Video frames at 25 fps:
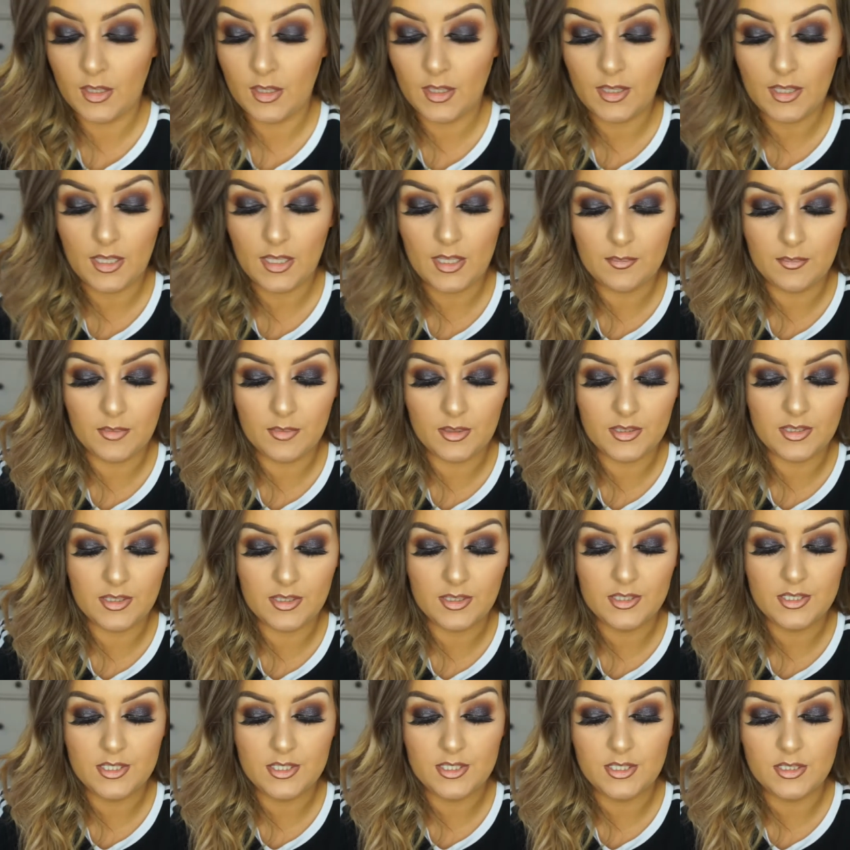Kim
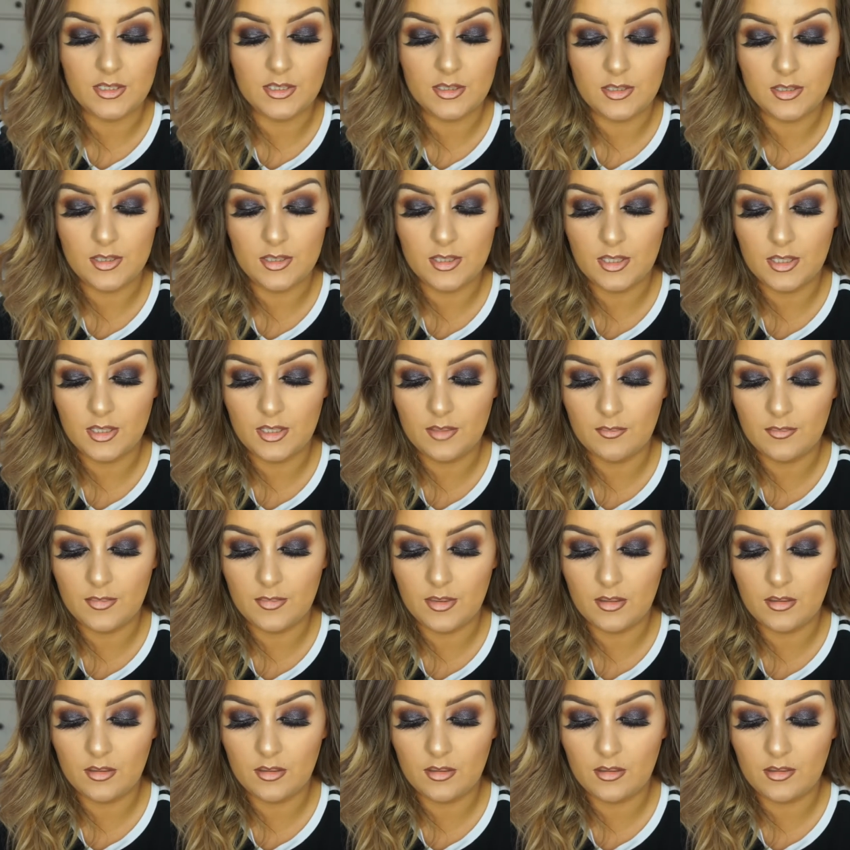Kardashian
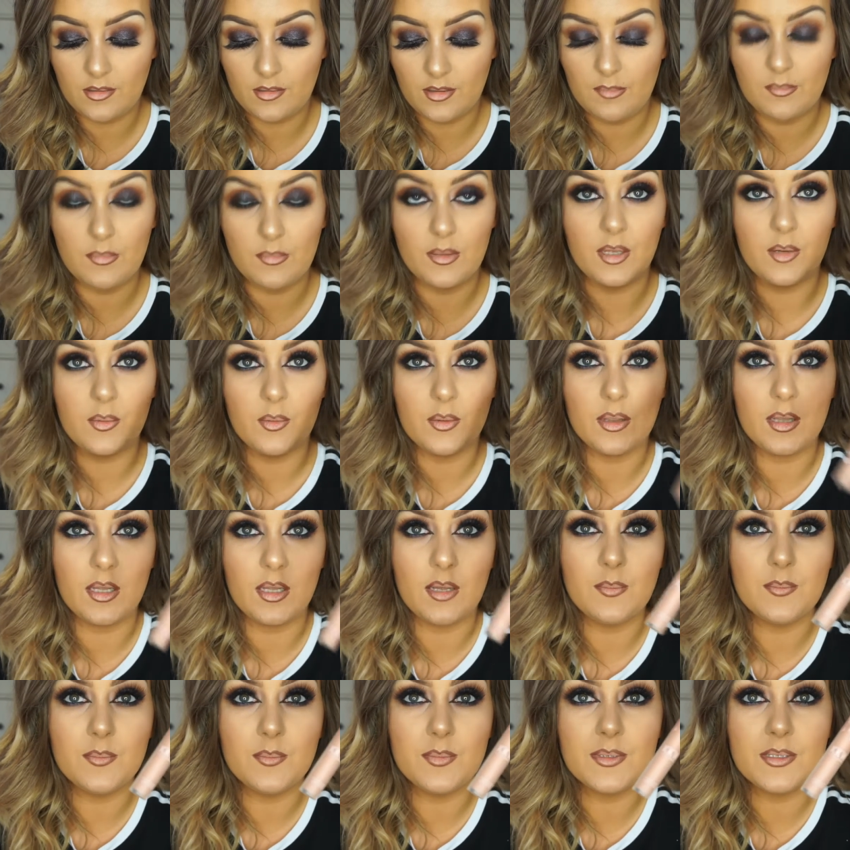cream liquid
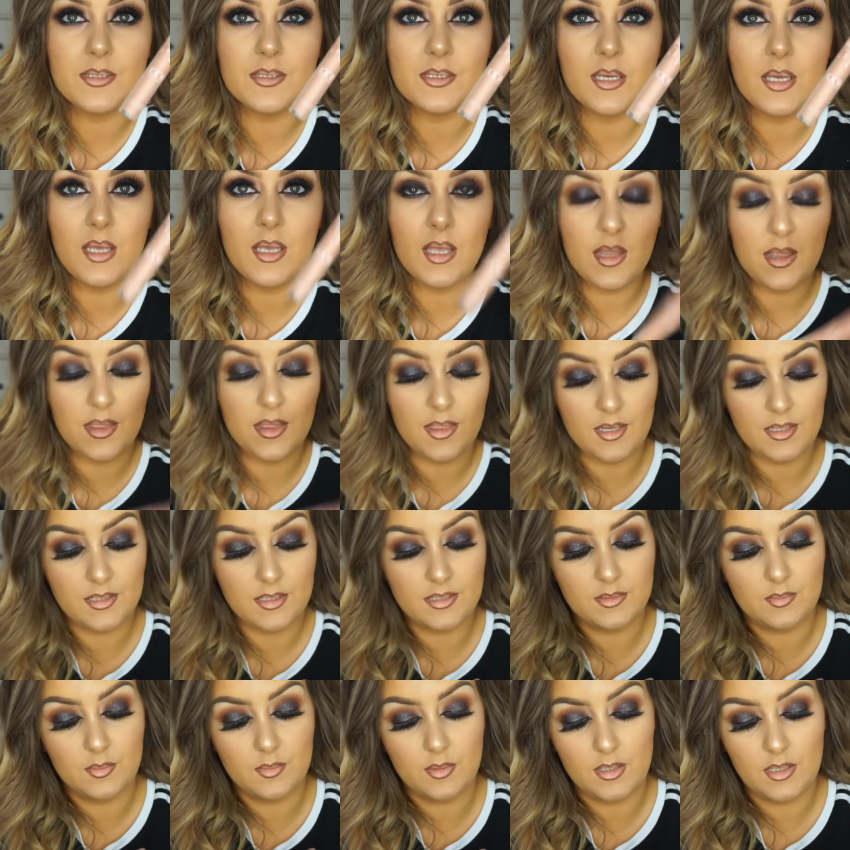lips.
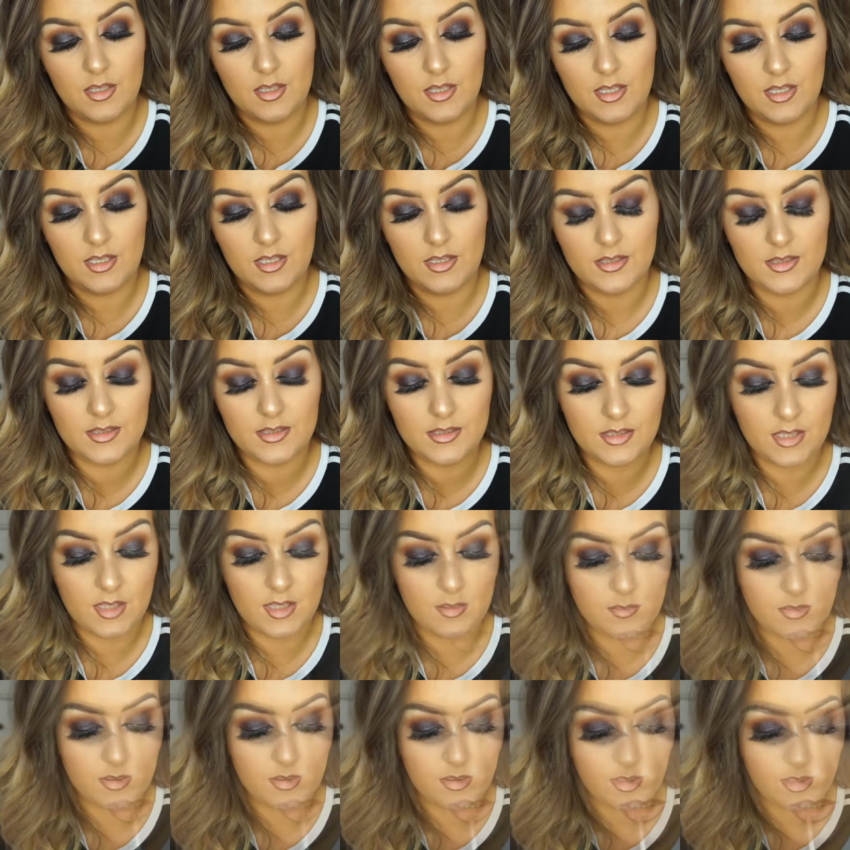This one is
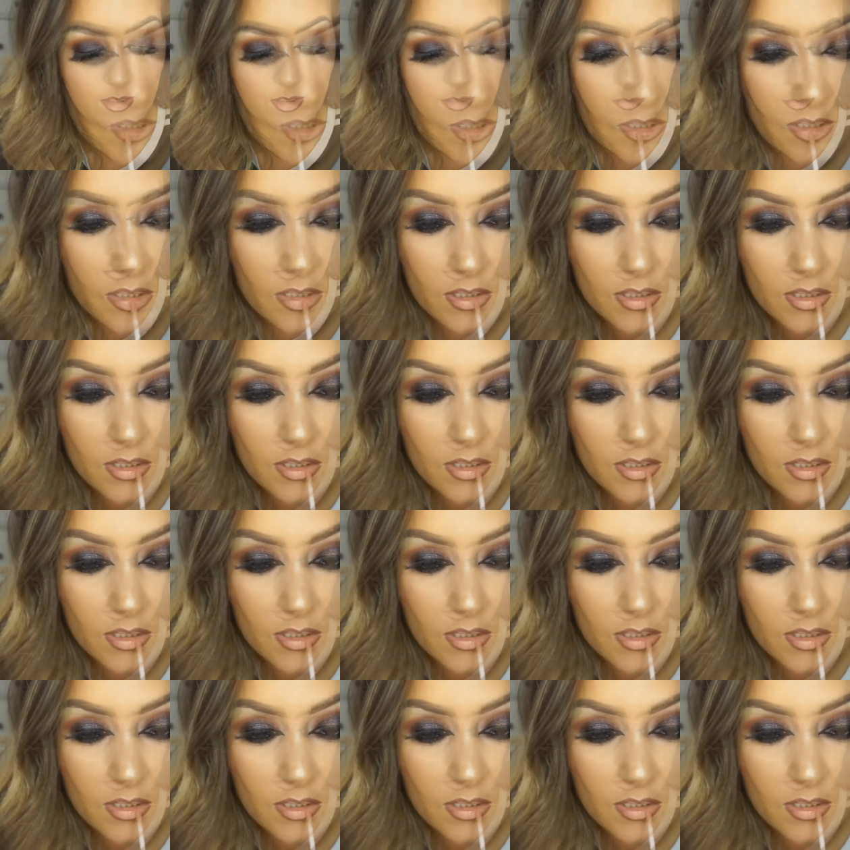Kimberly.